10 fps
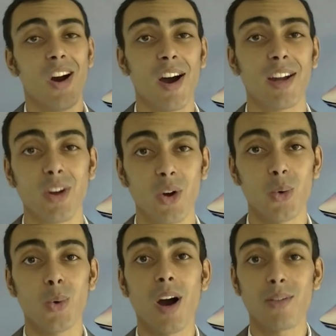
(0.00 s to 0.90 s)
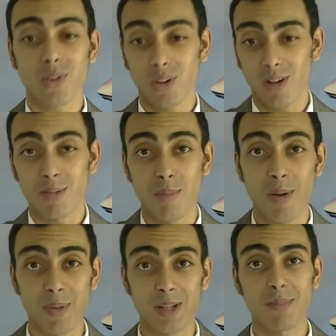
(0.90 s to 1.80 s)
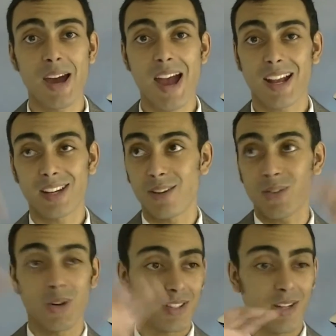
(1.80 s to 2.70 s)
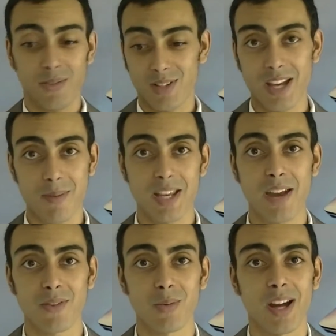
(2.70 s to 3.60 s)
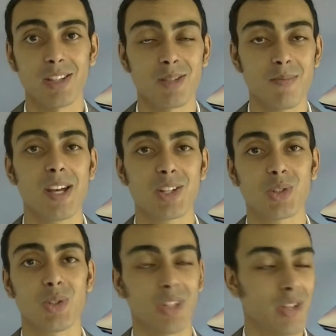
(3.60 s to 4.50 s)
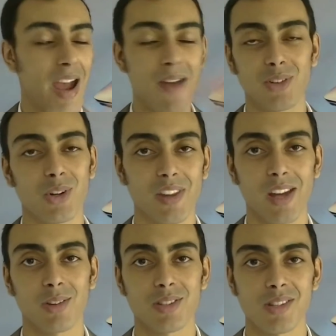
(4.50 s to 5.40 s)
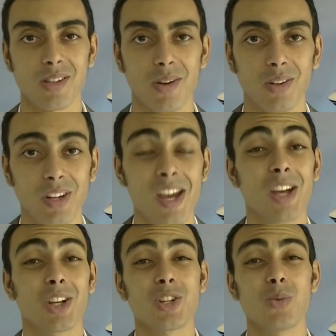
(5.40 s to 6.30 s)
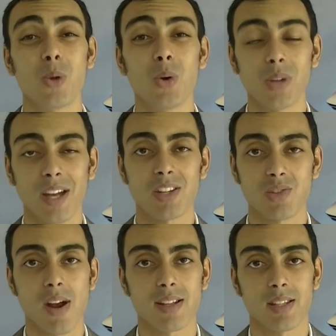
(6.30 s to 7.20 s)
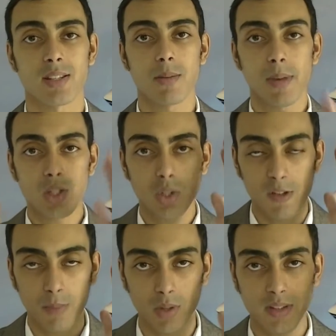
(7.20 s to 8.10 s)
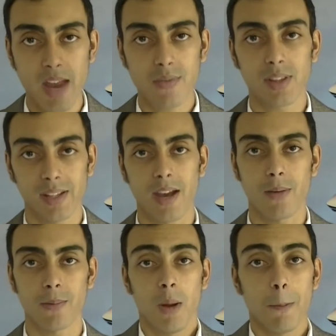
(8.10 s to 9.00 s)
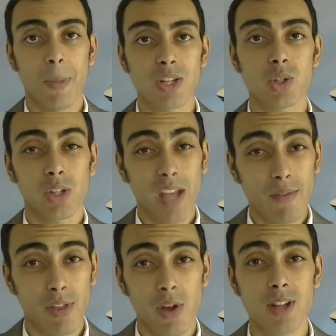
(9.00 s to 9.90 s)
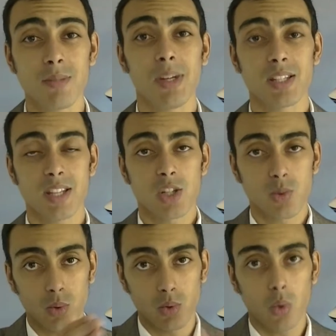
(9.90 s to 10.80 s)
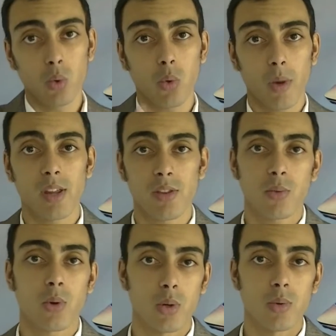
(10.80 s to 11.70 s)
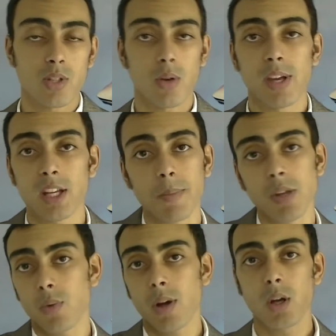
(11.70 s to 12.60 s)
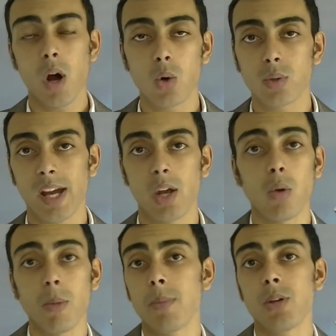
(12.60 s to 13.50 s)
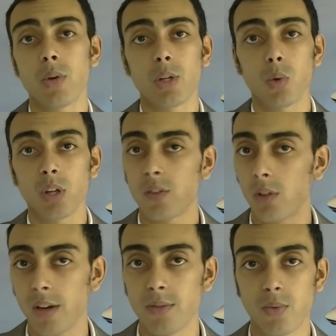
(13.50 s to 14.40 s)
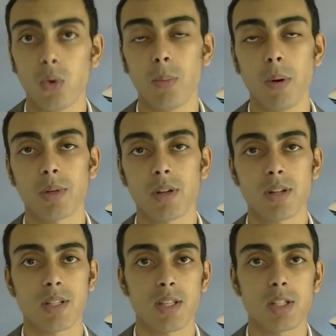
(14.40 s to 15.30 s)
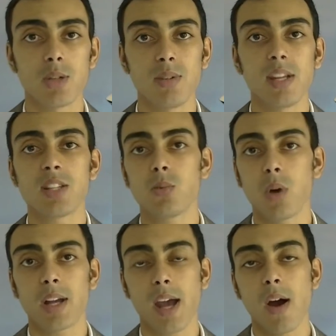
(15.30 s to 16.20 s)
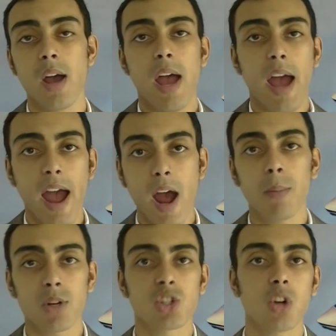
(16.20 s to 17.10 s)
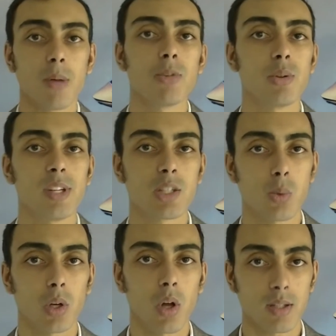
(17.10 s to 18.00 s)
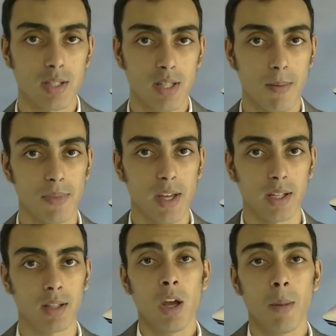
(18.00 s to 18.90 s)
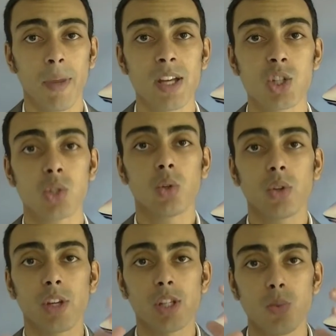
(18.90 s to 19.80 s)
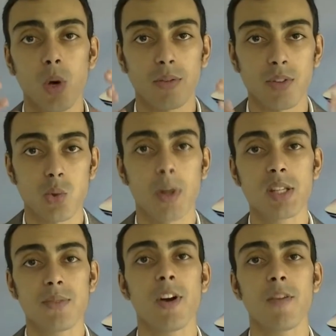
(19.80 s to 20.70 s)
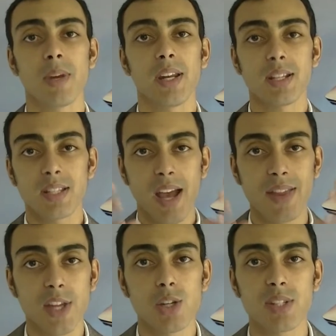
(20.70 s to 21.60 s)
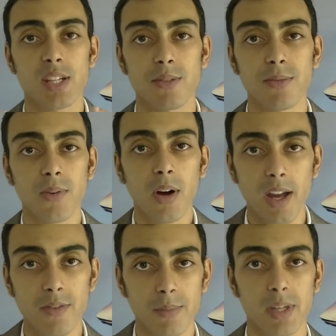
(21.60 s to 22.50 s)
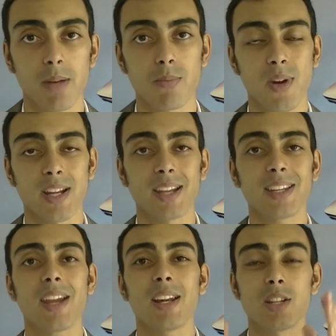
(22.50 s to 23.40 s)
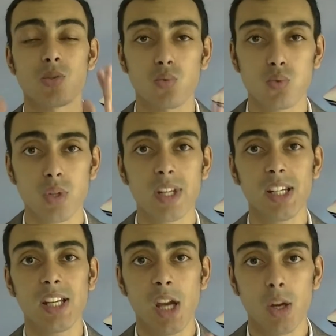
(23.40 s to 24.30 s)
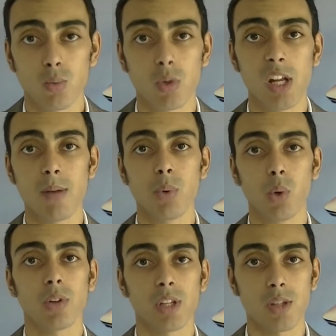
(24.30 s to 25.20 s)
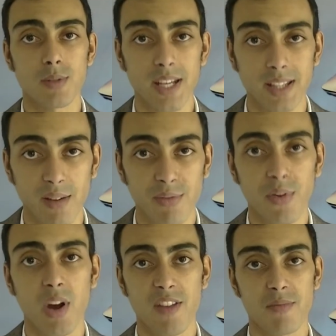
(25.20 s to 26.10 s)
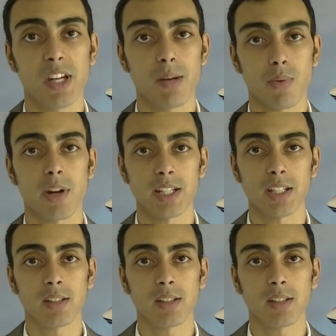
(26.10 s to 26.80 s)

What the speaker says: I know I've got my Big Mac and I've got different tabs everywhere. Just make sure that you haven't got that nonsense going on, because you will get distracted. So make sure you block everything out. Make sure that you have a 30-minute schedule all the way through. So it could be throughout your whole day, or maybe you only want to do like 4 Pomodoro's. You need to work out how much time do you need to allot to something. Make sure that you work for 25 minutes and then you take a 5-minute break. Again, it's really, really important that you take that 5-minute break.